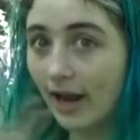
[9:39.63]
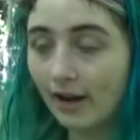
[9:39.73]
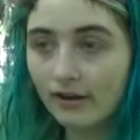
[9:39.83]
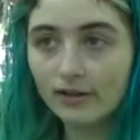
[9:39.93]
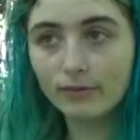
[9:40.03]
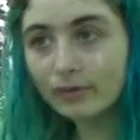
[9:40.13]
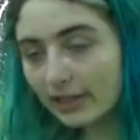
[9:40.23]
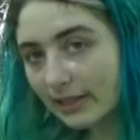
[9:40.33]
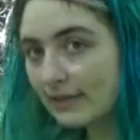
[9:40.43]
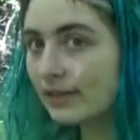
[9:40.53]
And they're
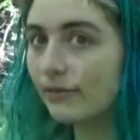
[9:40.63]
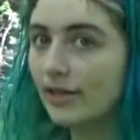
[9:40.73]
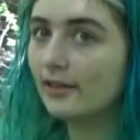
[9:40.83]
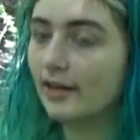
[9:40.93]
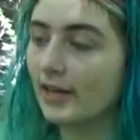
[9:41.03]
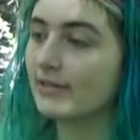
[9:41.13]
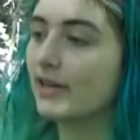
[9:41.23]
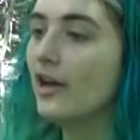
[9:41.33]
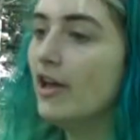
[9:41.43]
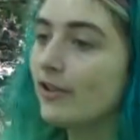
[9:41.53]
really easy to recognize.
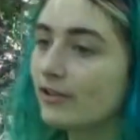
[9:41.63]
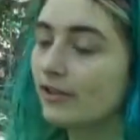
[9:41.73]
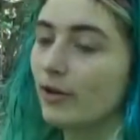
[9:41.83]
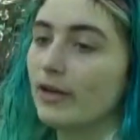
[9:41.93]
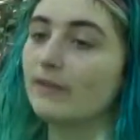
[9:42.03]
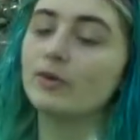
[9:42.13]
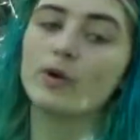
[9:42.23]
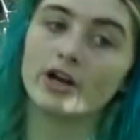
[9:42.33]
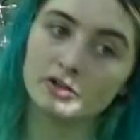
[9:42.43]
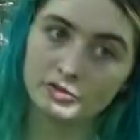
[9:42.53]
So you know what, if you
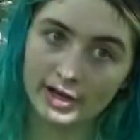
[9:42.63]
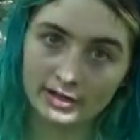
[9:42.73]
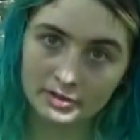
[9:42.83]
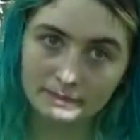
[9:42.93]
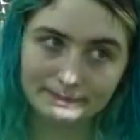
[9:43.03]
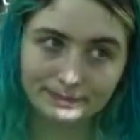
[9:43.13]
are stranded,